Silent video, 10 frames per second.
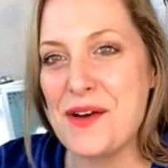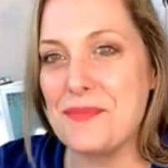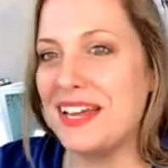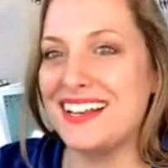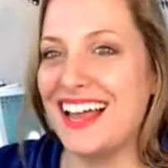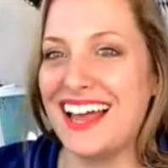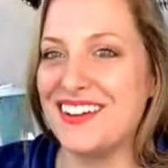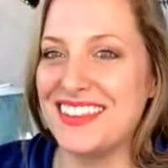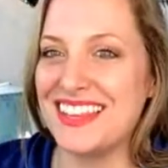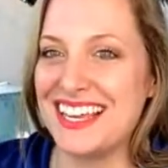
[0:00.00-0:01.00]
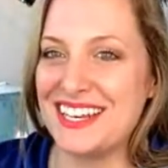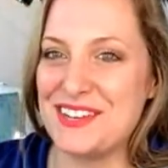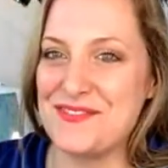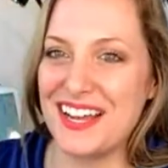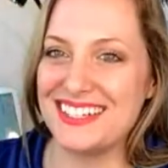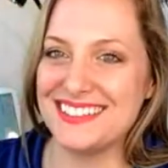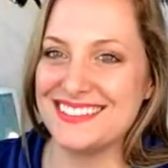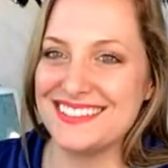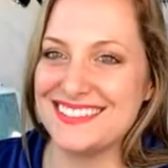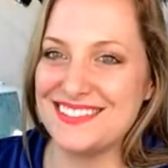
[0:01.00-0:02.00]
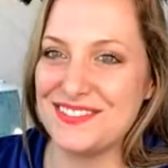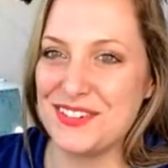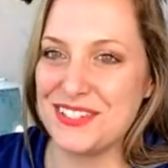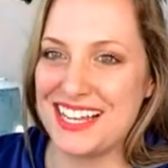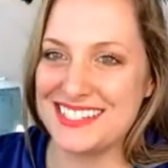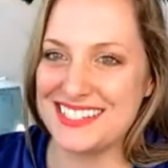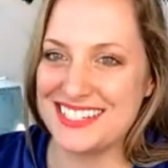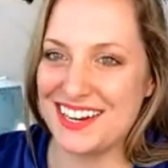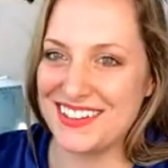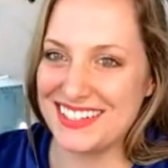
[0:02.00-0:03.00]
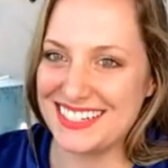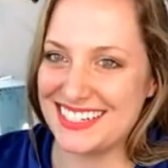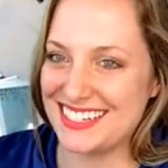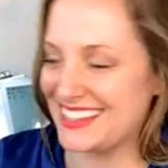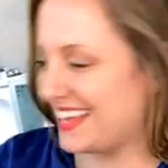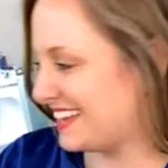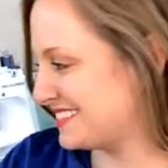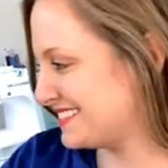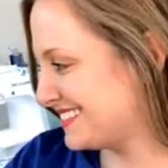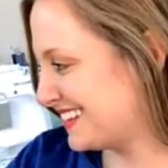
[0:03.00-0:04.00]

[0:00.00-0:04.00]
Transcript: But I don't think anyone will necessarily need that